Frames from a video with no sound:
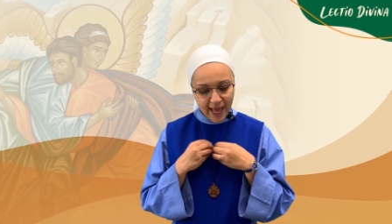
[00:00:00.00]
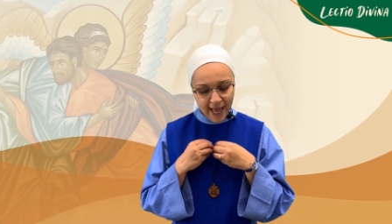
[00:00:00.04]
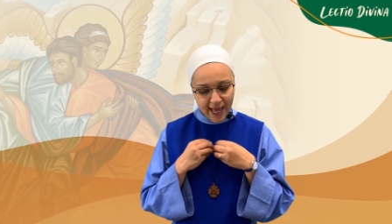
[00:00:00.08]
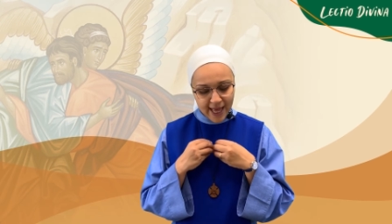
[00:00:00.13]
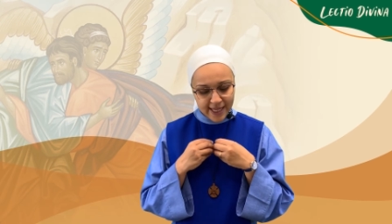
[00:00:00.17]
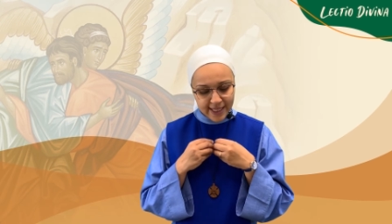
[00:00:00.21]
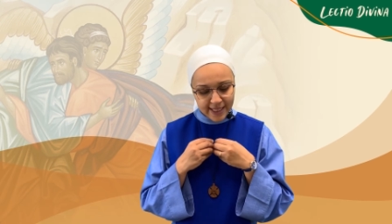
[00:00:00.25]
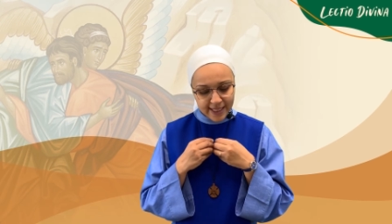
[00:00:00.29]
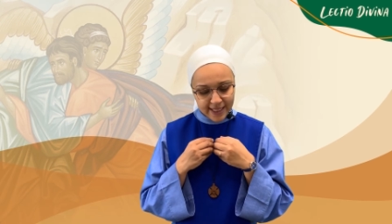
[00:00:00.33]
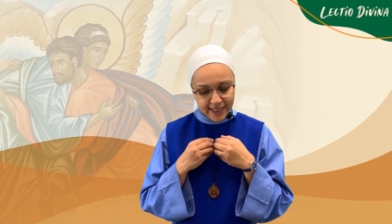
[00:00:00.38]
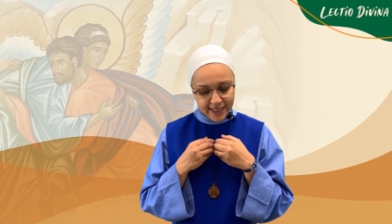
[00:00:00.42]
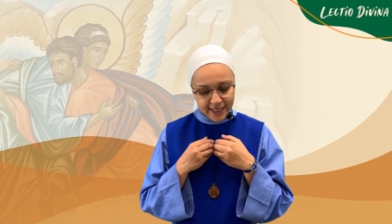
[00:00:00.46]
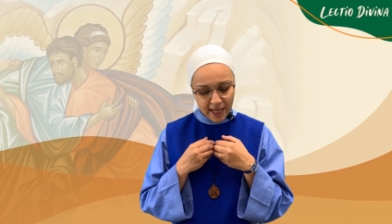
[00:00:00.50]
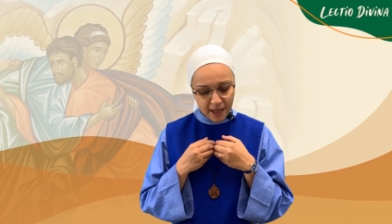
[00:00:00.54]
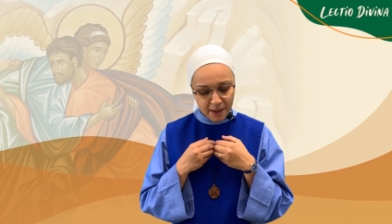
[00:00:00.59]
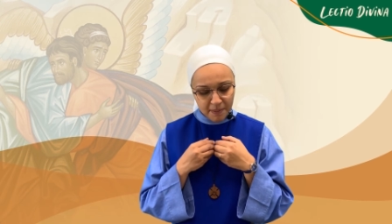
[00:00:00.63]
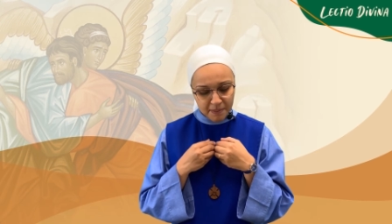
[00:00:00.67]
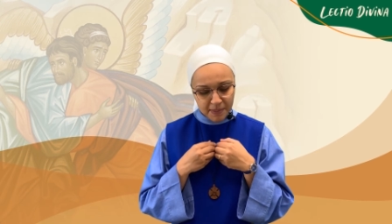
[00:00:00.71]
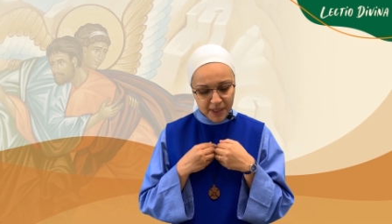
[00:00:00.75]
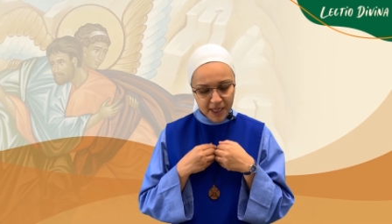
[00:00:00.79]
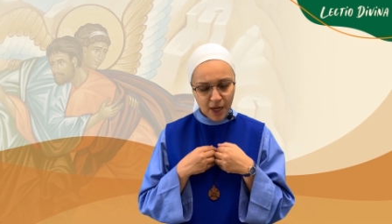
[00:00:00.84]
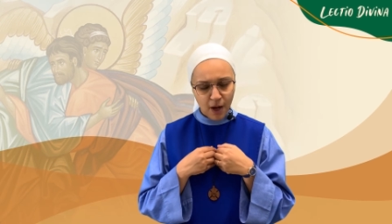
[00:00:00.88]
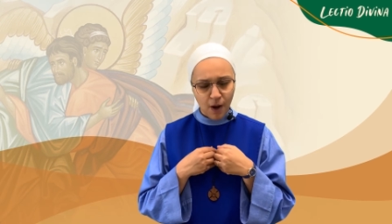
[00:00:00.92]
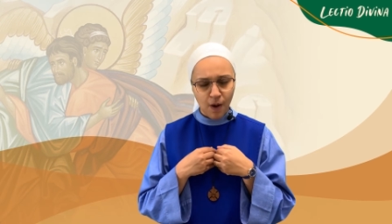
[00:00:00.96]
and set
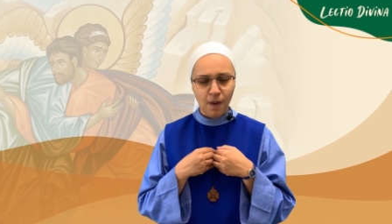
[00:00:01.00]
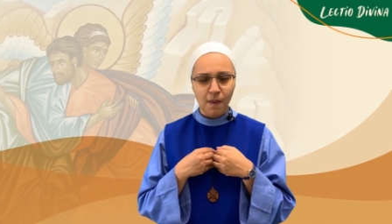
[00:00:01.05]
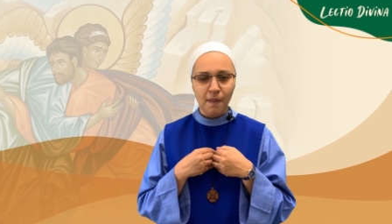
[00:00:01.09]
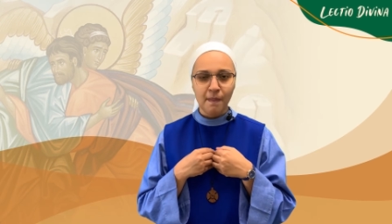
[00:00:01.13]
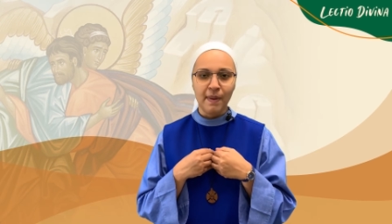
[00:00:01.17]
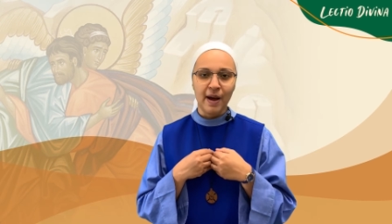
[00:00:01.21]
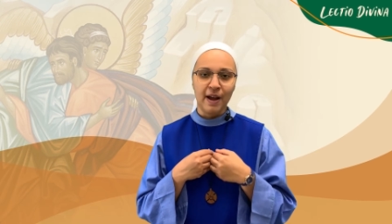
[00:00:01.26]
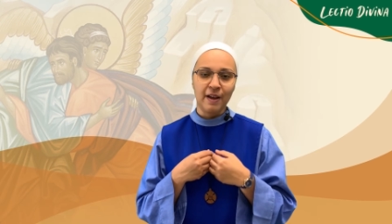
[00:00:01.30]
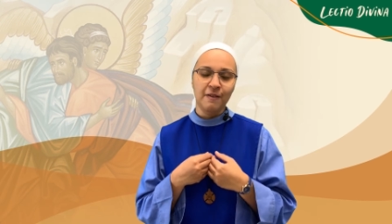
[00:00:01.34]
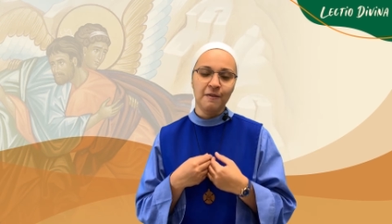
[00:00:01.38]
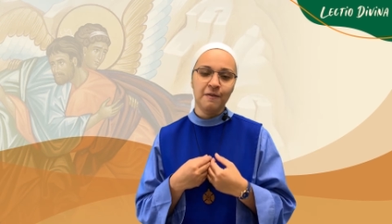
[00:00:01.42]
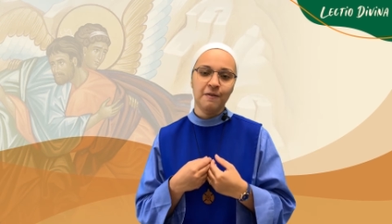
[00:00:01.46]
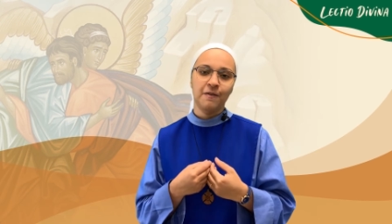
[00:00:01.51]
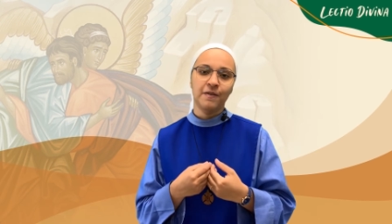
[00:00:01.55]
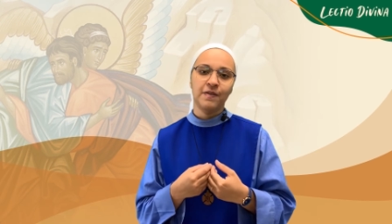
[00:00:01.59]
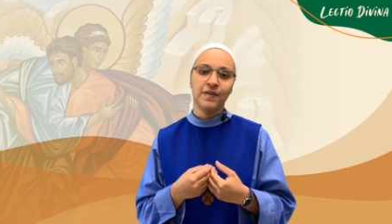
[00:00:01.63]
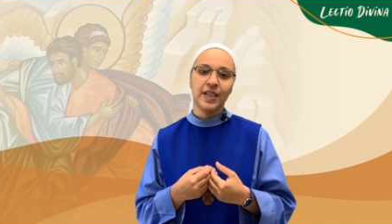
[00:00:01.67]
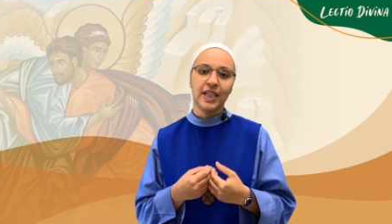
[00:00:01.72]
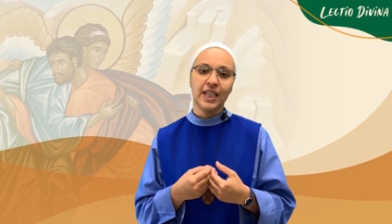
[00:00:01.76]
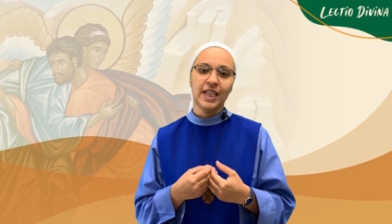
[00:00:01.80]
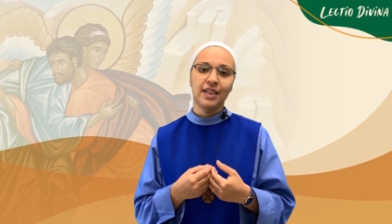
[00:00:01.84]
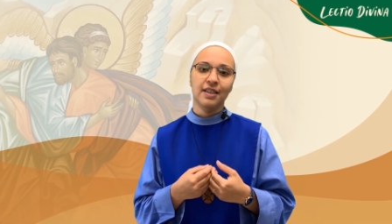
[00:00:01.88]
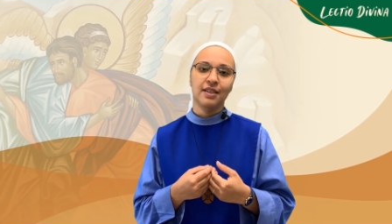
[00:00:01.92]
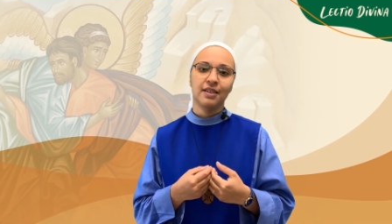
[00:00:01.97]
me on my
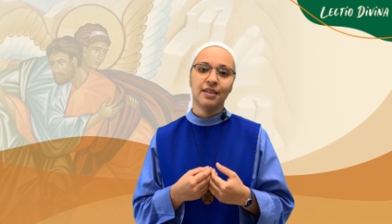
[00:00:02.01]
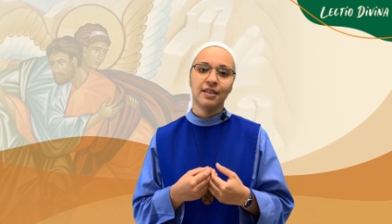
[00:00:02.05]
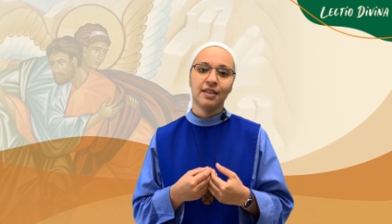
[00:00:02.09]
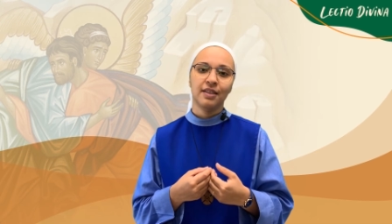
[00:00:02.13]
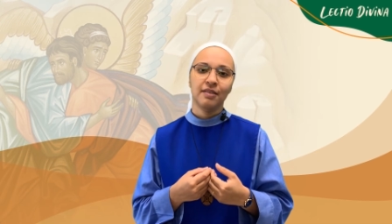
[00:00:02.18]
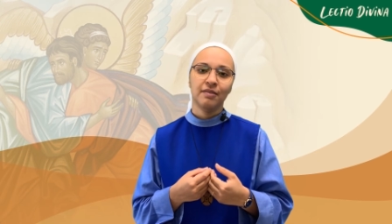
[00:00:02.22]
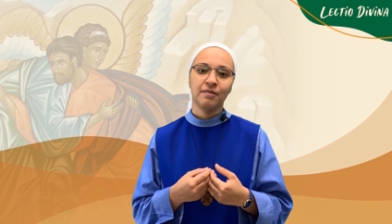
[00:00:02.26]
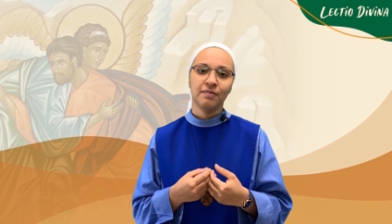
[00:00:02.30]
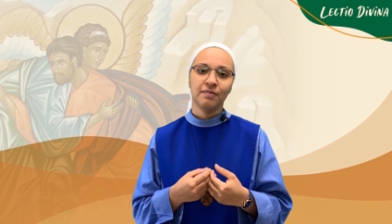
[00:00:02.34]
feet.